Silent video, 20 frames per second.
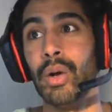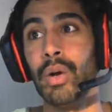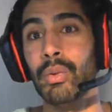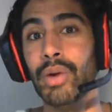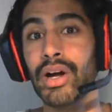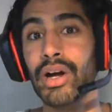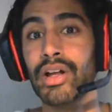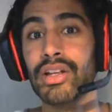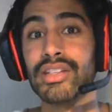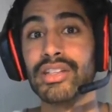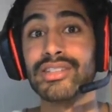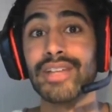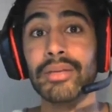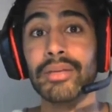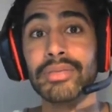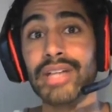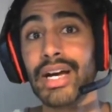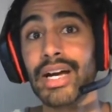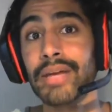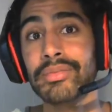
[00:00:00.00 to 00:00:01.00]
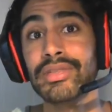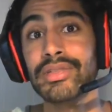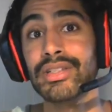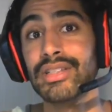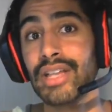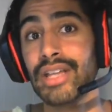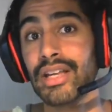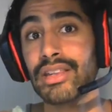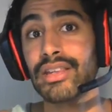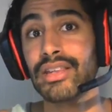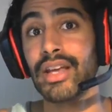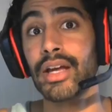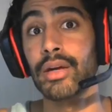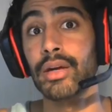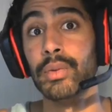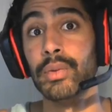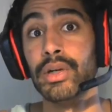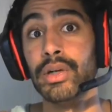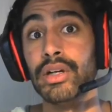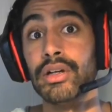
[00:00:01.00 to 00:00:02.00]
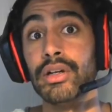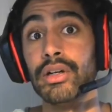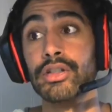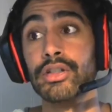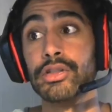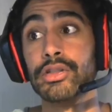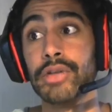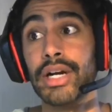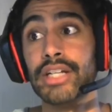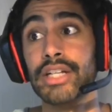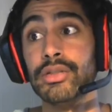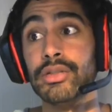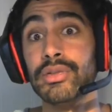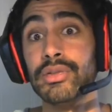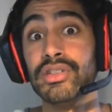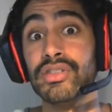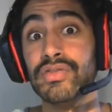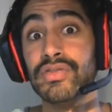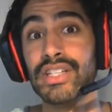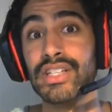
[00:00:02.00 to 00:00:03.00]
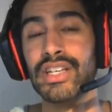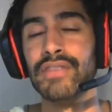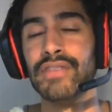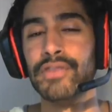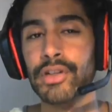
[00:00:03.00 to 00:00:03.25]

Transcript: Well, sometimes the Death Knight will try to asphyxiate.